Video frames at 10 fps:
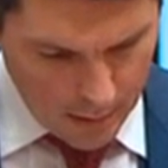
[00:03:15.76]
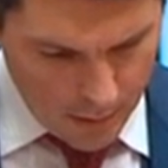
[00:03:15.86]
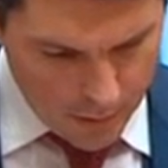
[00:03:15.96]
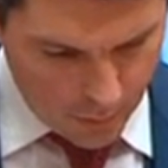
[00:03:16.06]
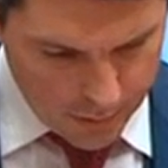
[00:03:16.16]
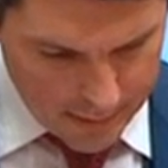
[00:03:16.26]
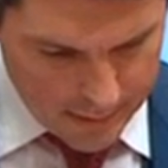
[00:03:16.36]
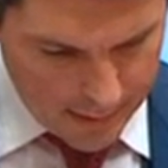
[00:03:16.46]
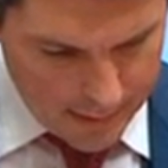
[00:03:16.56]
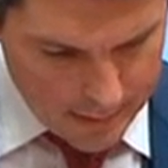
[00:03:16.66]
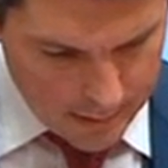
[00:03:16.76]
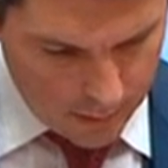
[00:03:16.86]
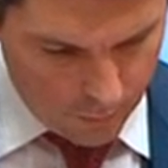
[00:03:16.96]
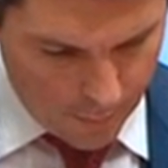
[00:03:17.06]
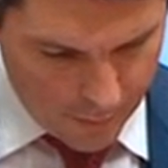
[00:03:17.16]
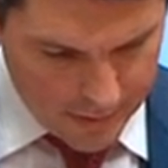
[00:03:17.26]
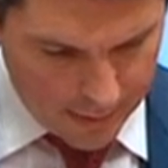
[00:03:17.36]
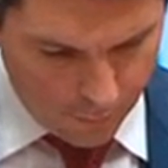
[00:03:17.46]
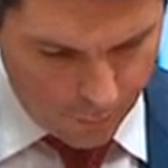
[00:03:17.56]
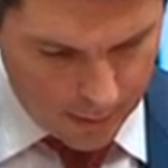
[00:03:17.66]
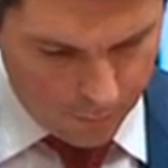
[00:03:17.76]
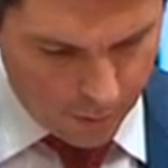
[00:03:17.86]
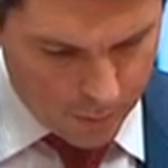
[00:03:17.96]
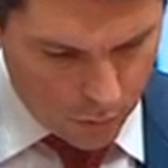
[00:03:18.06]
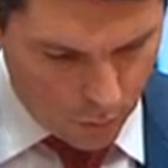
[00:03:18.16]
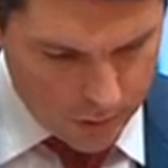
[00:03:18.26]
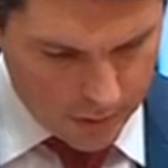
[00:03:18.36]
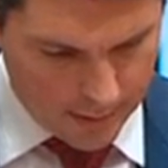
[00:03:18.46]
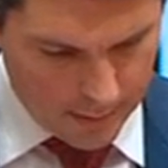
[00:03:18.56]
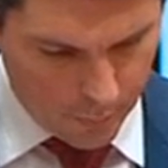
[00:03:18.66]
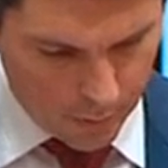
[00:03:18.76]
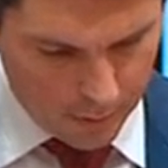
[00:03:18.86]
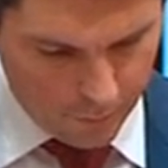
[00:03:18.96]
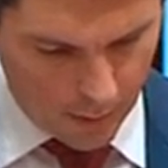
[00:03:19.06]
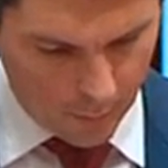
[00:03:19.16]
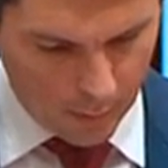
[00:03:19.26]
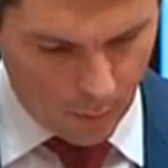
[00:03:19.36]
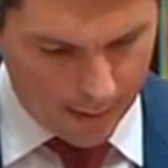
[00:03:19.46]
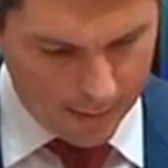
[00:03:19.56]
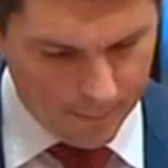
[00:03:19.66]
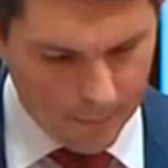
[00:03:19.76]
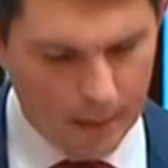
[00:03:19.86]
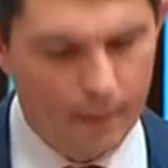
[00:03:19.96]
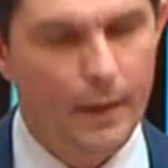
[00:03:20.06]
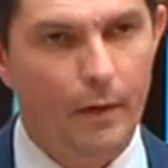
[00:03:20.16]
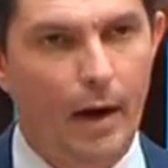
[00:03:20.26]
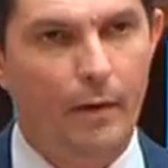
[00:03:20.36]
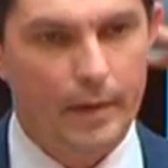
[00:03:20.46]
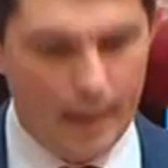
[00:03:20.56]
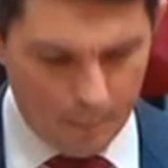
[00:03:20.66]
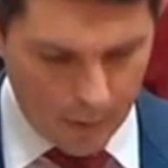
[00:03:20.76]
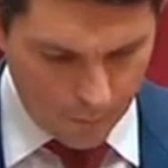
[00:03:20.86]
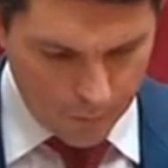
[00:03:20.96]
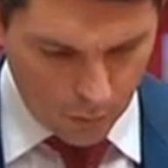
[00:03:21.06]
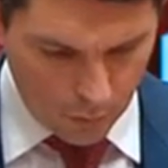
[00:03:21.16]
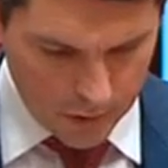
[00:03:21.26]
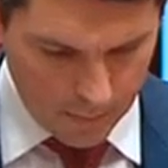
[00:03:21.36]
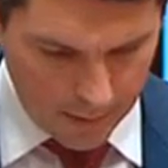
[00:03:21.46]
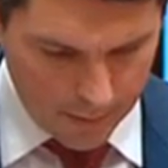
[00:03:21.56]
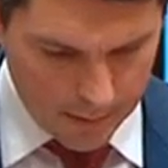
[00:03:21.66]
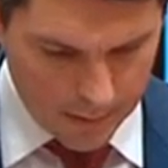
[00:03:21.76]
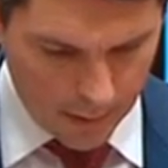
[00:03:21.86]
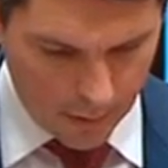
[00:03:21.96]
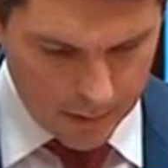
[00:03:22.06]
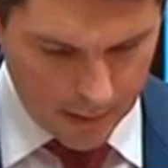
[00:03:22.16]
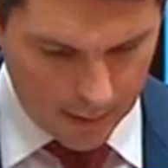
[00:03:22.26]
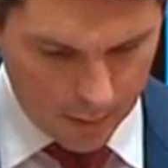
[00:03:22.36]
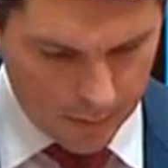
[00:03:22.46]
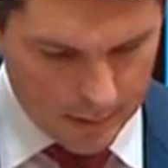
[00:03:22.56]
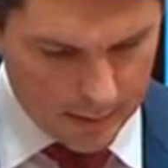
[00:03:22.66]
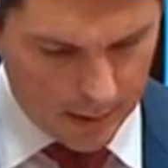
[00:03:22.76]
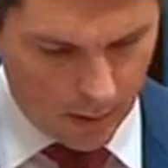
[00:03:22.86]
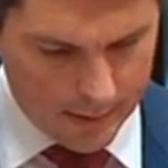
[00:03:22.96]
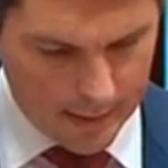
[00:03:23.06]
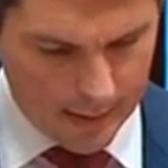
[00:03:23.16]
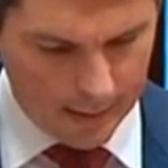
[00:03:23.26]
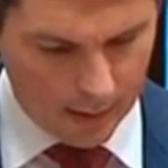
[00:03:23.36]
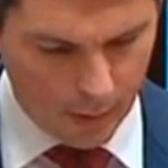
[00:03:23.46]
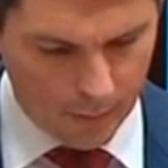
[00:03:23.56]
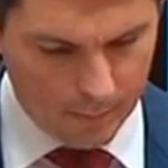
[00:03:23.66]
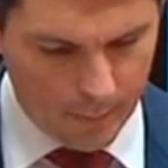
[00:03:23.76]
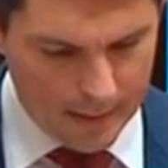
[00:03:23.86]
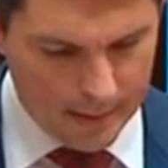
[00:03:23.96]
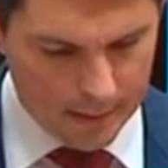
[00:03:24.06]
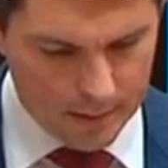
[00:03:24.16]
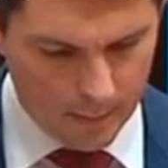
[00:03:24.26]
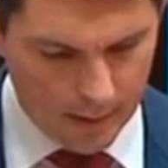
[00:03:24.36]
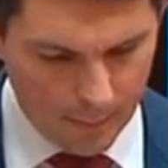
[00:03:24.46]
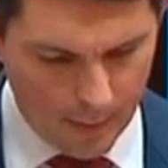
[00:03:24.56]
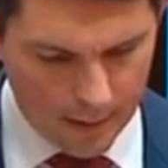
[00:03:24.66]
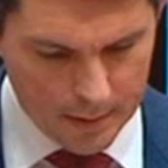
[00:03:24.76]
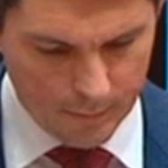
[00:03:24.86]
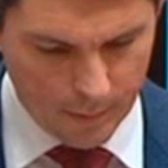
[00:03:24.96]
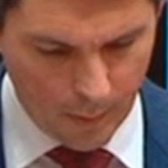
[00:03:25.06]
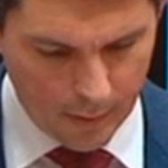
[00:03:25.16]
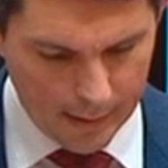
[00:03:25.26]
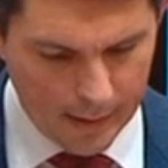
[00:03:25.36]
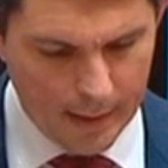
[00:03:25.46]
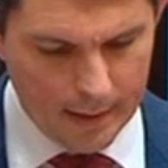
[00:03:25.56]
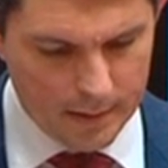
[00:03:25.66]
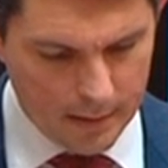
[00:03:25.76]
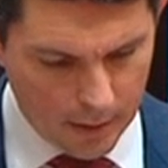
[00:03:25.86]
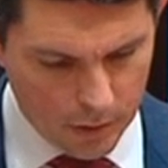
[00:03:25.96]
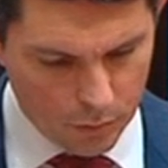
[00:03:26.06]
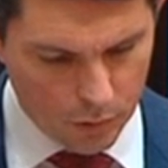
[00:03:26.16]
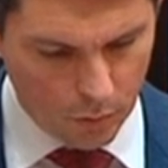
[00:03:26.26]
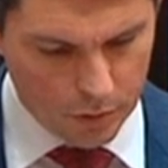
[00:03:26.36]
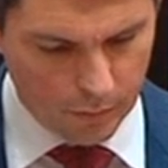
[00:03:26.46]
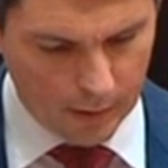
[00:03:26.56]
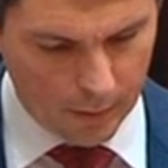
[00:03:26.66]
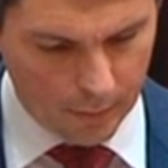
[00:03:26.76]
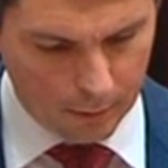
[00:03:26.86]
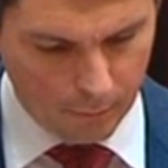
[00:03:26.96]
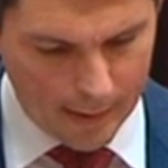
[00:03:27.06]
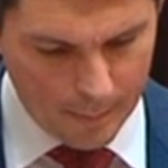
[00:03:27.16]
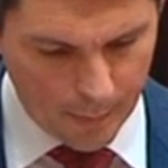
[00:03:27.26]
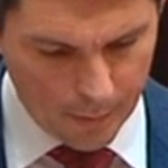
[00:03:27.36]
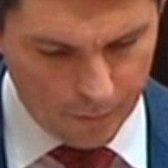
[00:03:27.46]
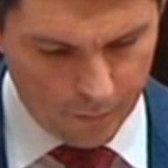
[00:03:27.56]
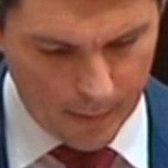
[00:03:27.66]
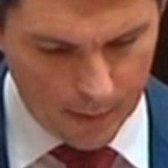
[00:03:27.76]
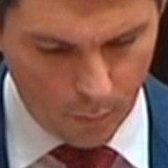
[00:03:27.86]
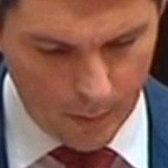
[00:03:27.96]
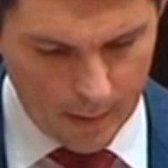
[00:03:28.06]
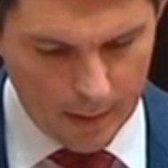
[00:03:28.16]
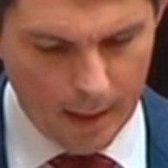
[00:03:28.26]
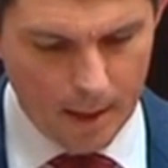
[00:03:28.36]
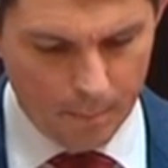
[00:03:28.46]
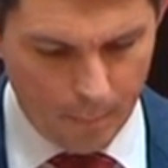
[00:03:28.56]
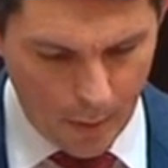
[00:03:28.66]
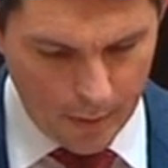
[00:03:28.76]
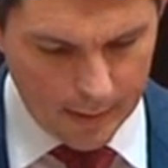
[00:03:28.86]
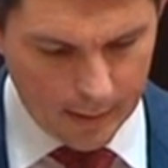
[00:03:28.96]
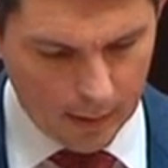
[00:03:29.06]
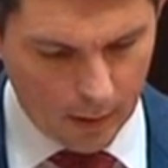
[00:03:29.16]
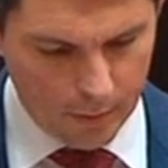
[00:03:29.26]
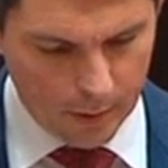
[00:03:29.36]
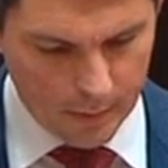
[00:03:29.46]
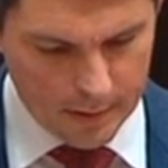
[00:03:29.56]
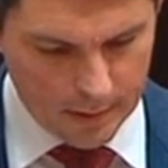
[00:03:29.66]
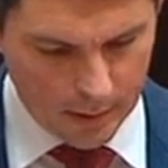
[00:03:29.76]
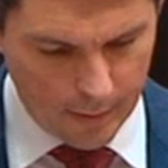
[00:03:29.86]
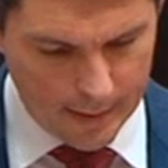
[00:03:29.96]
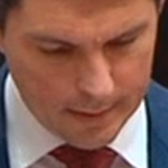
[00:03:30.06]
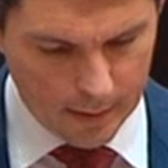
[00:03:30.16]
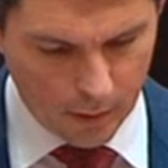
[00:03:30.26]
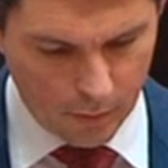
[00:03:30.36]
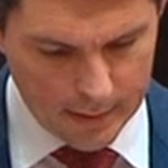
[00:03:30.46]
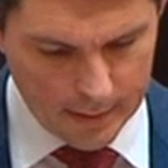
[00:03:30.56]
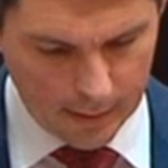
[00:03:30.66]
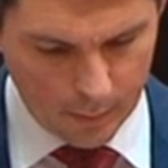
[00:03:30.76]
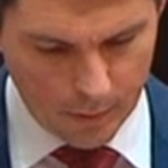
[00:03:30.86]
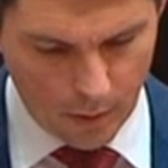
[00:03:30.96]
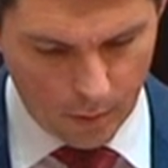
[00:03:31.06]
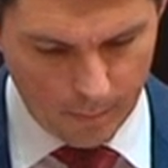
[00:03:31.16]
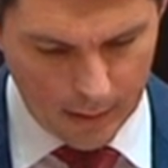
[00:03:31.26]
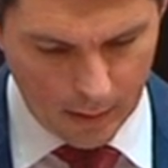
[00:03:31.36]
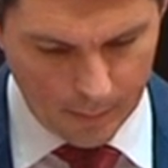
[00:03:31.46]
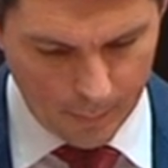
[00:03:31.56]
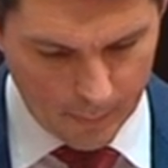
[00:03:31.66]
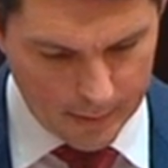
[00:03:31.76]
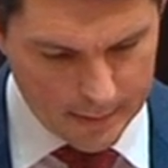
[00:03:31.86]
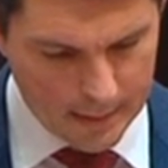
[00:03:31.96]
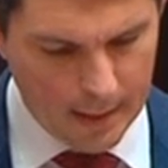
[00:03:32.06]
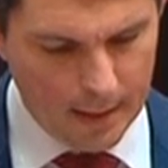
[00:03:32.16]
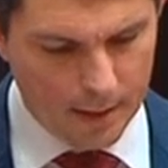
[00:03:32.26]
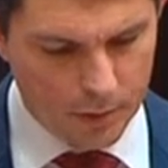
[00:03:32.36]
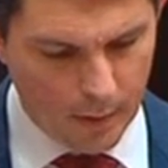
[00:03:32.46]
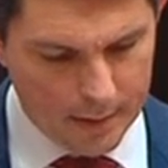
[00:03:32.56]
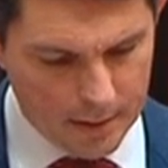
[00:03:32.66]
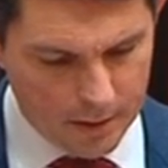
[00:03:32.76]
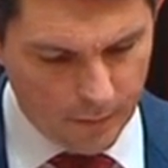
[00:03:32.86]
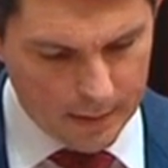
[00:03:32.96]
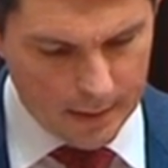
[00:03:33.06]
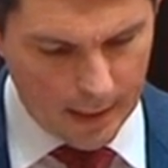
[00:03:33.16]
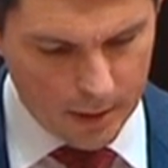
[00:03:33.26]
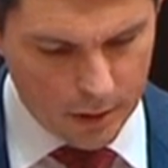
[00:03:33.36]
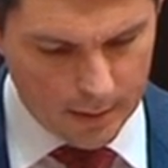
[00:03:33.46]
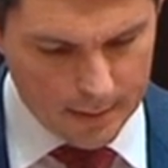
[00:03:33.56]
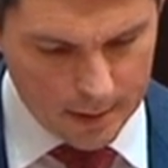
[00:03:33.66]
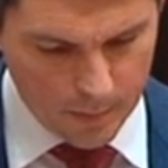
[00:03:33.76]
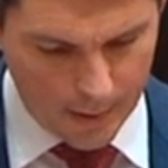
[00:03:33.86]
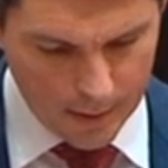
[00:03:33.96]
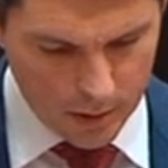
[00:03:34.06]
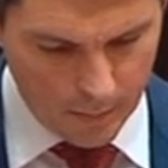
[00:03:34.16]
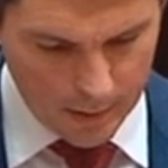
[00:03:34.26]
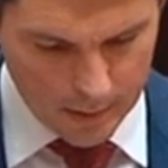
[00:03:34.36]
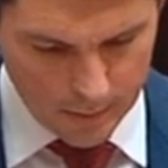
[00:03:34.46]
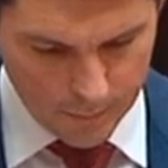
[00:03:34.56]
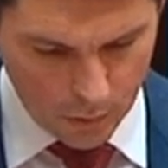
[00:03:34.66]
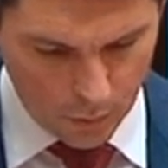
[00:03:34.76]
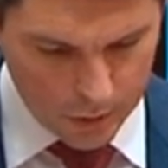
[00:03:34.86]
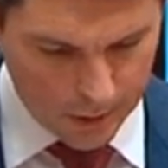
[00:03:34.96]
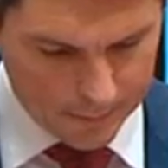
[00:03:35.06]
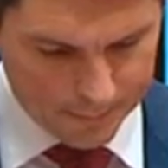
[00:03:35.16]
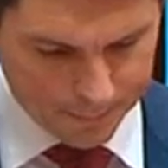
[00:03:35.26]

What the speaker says: Sonia Skeets, representing Freedom from Torture, put it the following way: "There are a number of torture methods associated with the CID, including beatings to many parts of the body, sexual torture including rape both of men and women, burning including with cigarettes and increasingly with hot metal implements, as well as asphyxiation and suspension methods of torture.